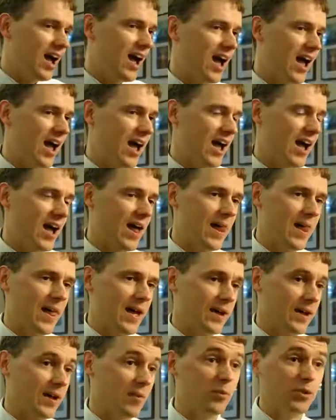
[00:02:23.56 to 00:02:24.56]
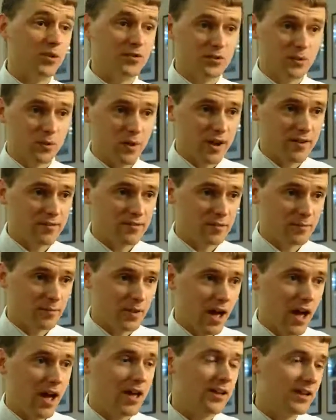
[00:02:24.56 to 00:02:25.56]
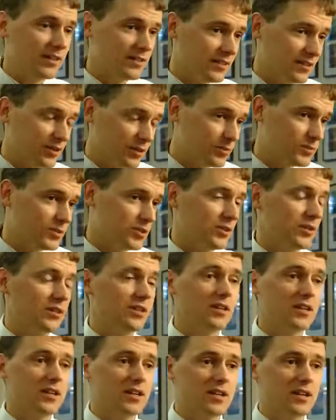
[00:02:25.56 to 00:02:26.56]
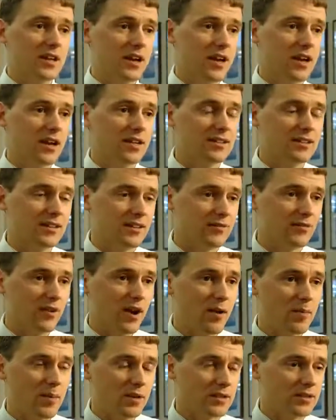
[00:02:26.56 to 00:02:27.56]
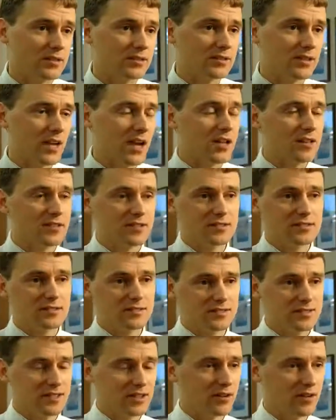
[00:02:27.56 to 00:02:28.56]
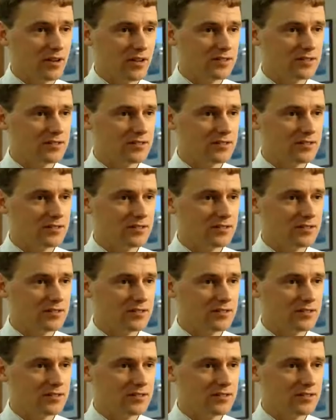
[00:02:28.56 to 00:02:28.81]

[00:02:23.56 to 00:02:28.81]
I moved away from that and ended up doing the environmental science degree